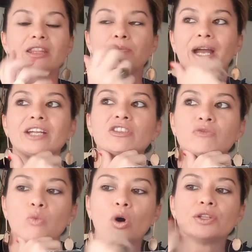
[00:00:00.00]
The Page
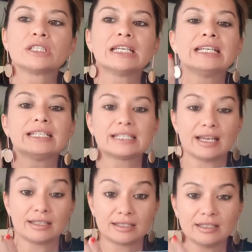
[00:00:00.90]
of Wands, in its
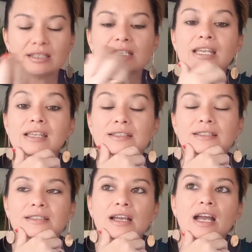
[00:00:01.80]
essence,
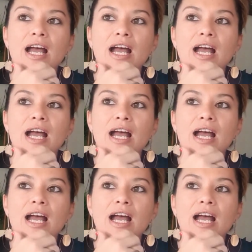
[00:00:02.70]
is